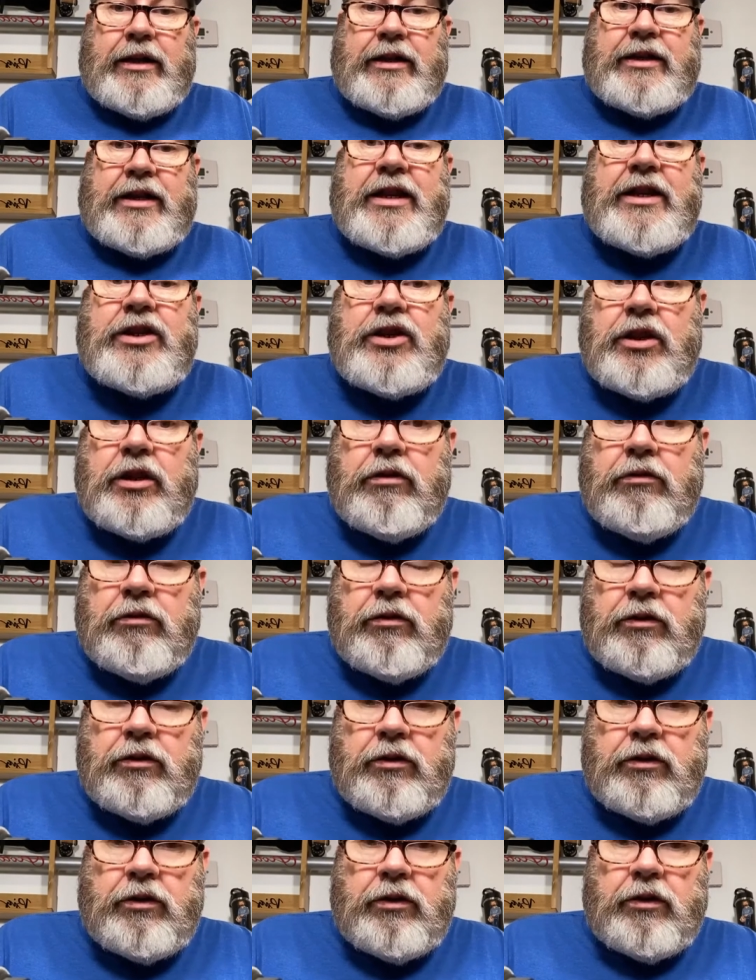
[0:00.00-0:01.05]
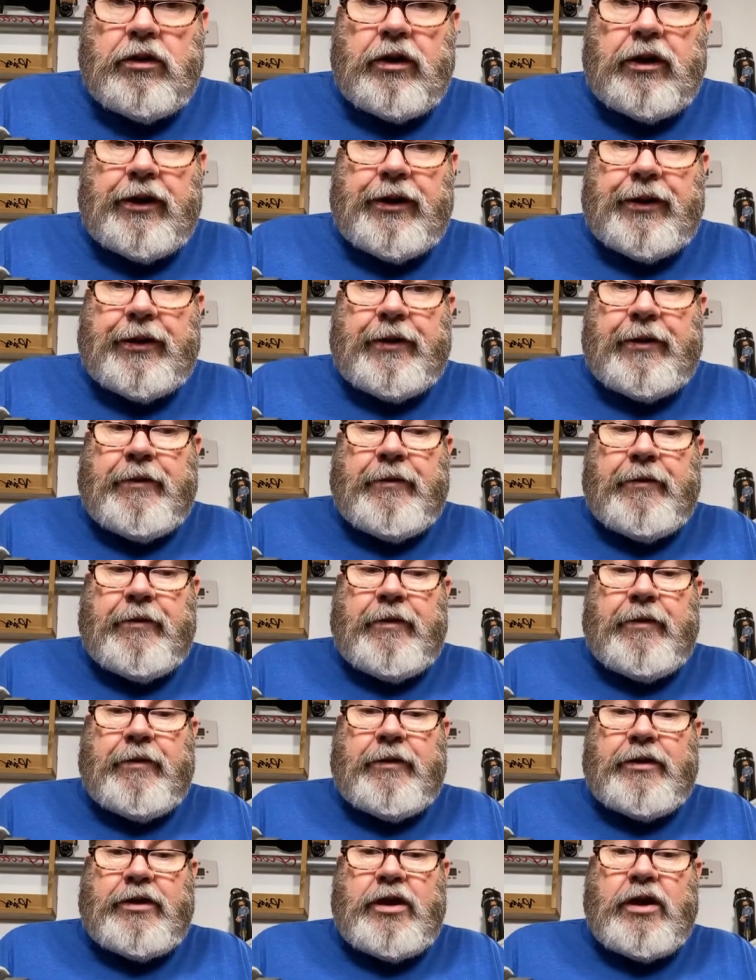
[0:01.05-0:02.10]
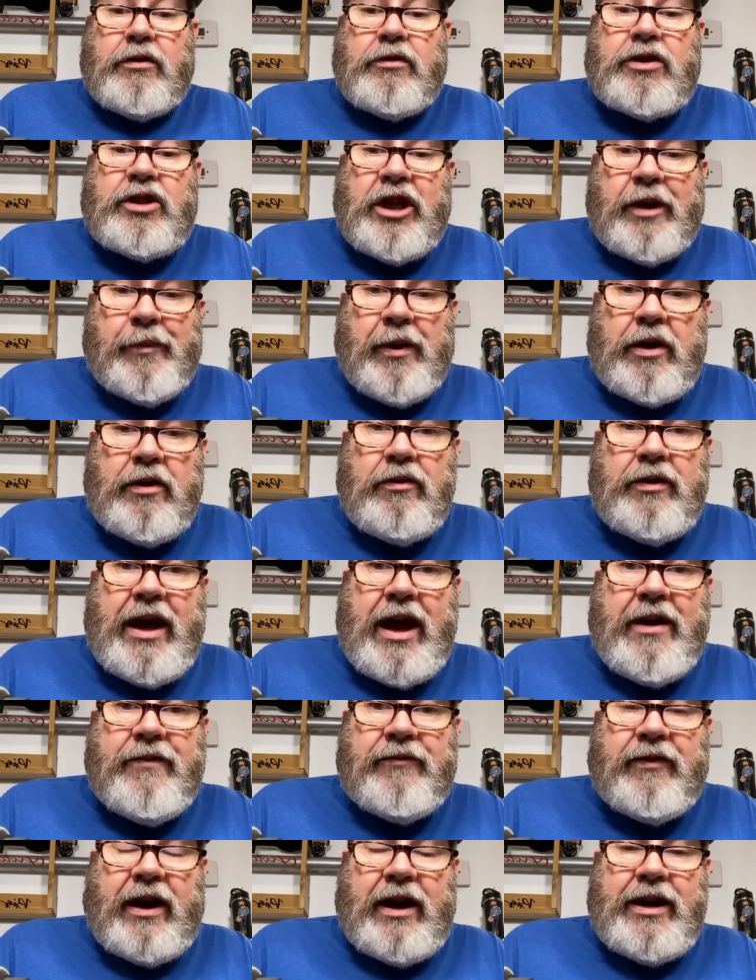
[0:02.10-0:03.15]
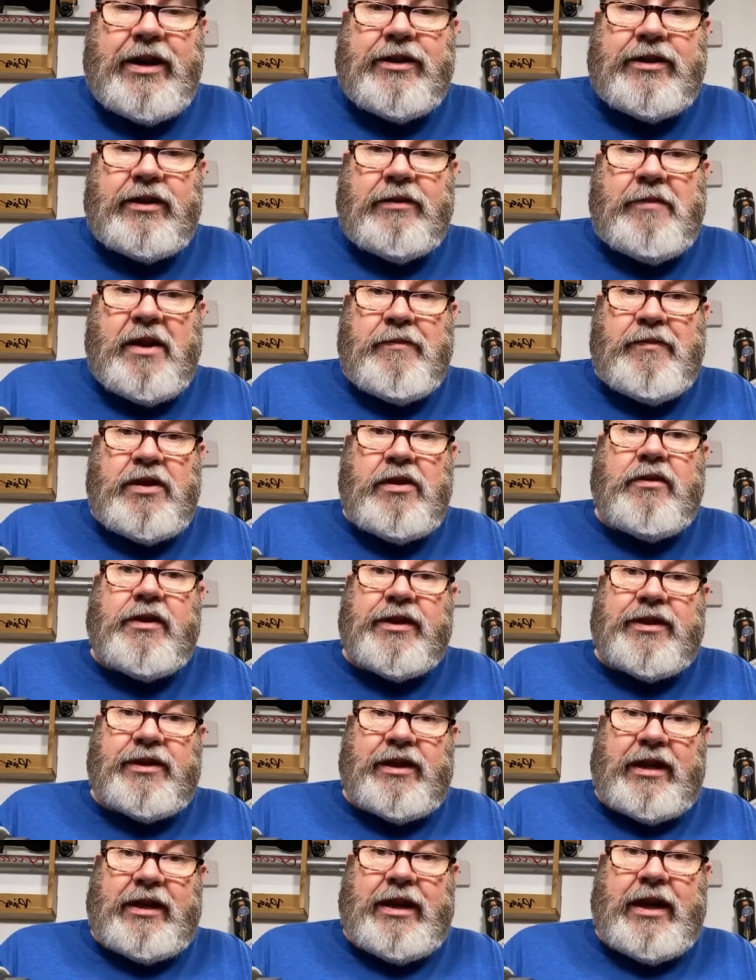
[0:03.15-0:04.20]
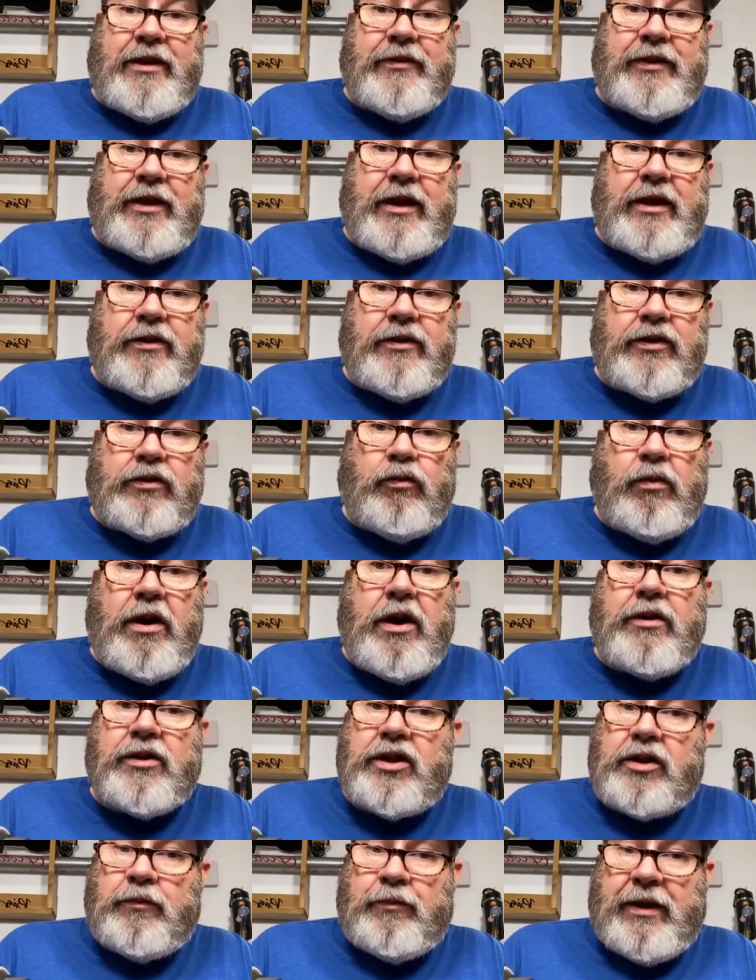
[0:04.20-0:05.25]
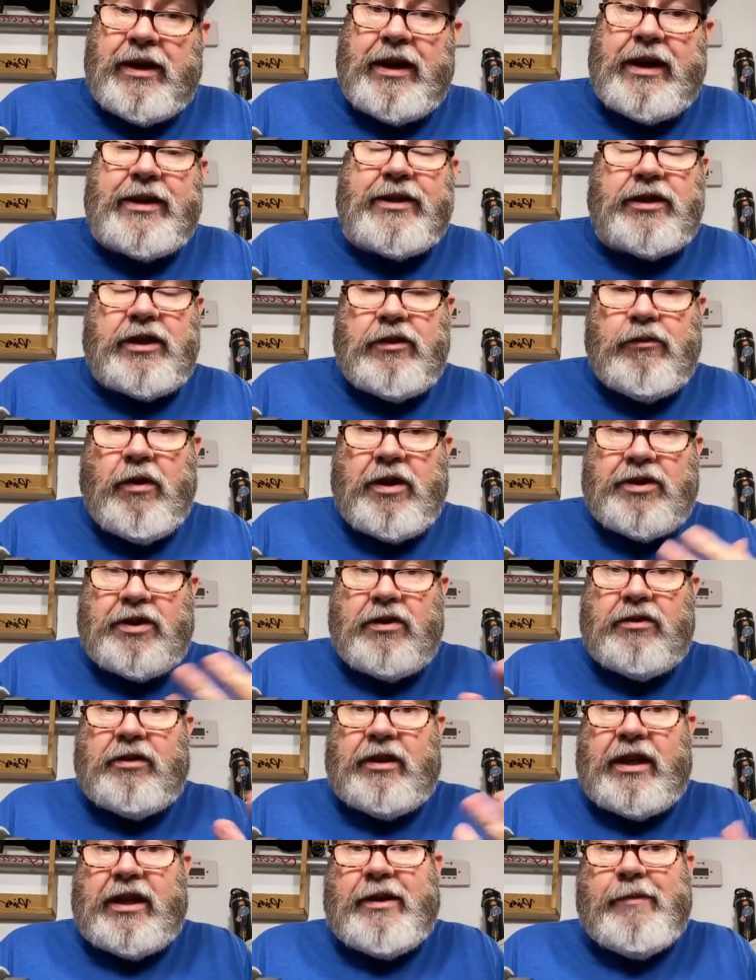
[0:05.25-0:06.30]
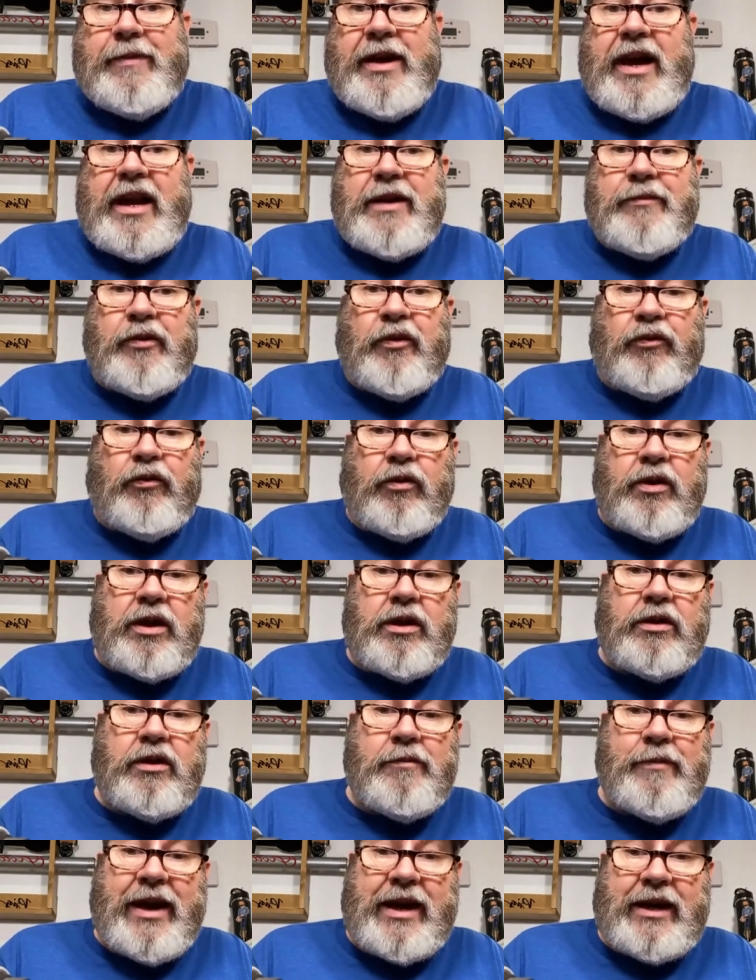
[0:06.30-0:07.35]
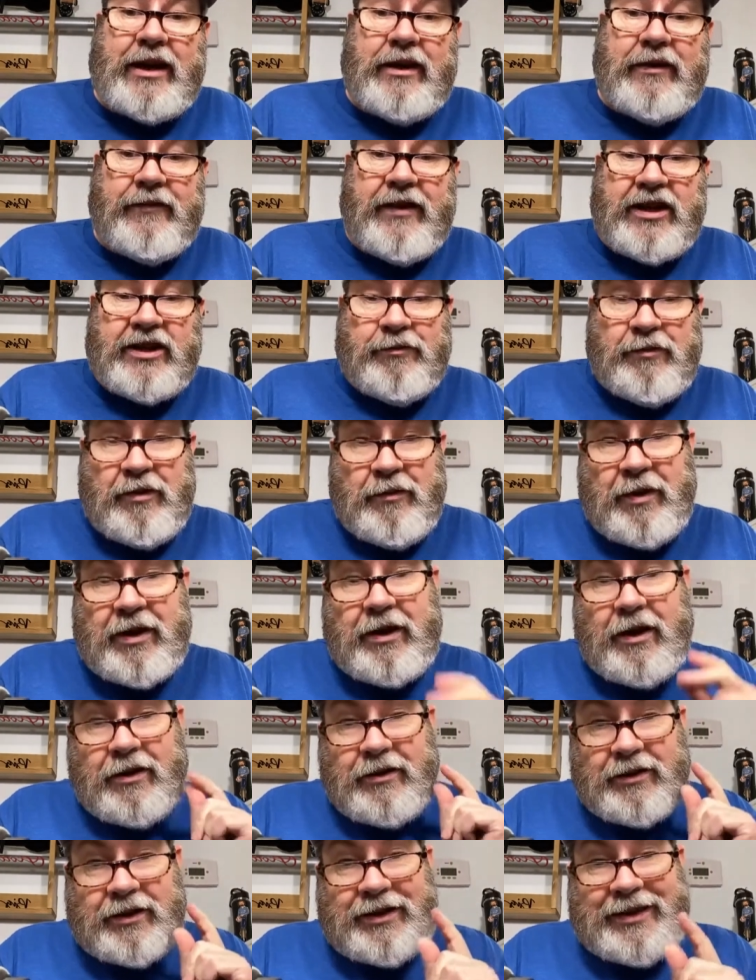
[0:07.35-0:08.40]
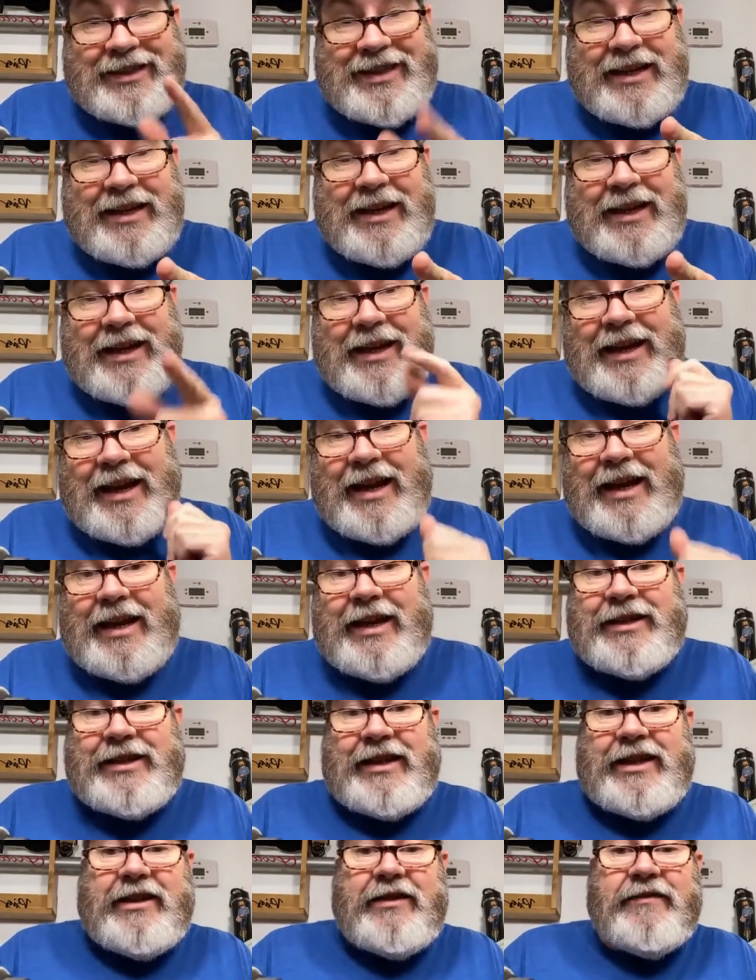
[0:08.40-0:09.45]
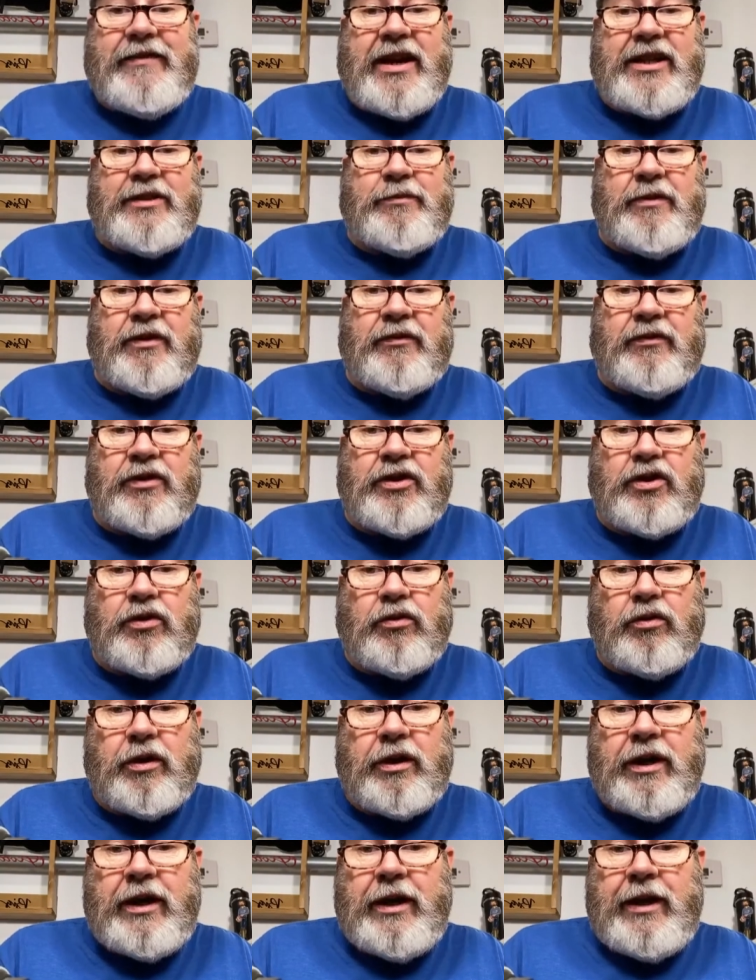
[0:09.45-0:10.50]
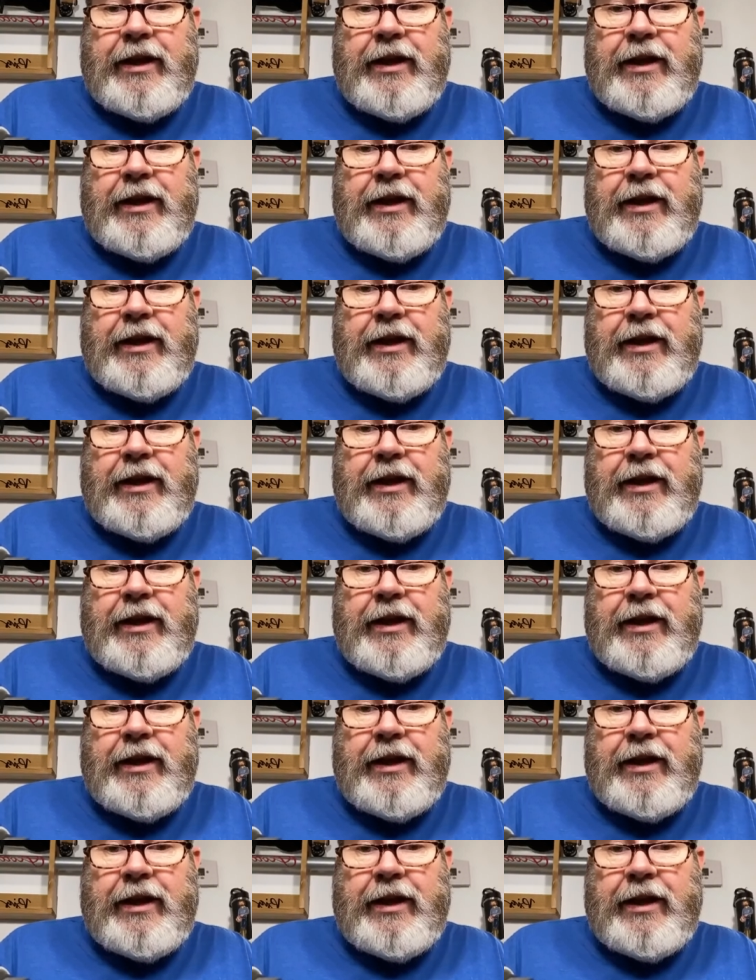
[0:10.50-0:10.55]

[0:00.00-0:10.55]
teach you demo that vise, and maybe you can sit down there as well, spin it, see what you think about it before you do make an investment, because it is an investment for sure.